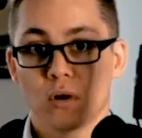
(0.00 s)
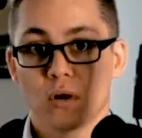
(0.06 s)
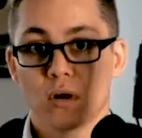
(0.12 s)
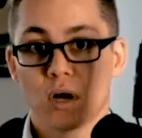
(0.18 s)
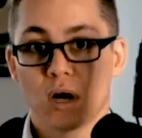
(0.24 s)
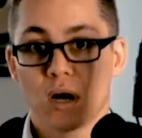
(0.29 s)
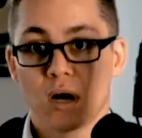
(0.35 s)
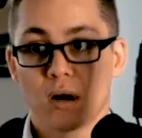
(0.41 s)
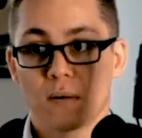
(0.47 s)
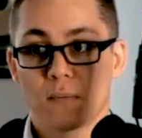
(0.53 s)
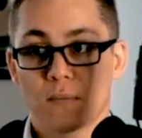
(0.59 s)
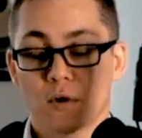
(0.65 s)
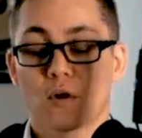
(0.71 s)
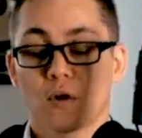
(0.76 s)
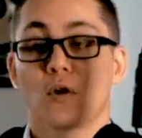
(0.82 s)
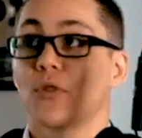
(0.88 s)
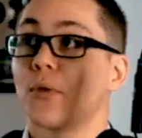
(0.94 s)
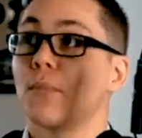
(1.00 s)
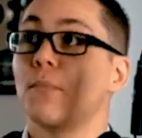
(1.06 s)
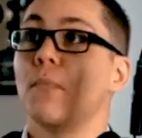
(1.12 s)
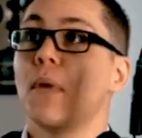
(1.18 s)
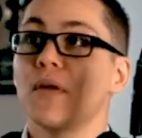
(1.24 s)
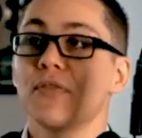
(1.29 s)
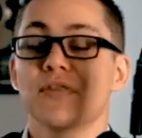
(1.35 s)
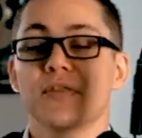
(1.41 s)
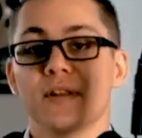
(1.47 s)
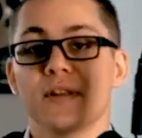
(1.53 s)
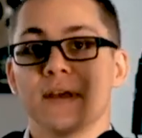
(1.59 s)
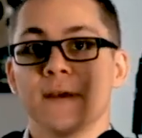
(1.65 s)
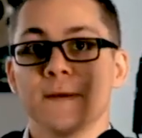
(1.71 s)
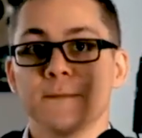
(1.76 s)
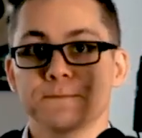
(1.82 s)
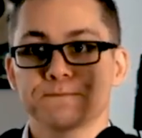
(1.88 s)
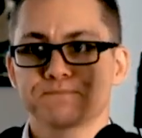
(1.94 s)
or the
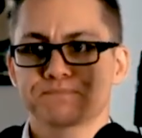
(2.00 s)
monthly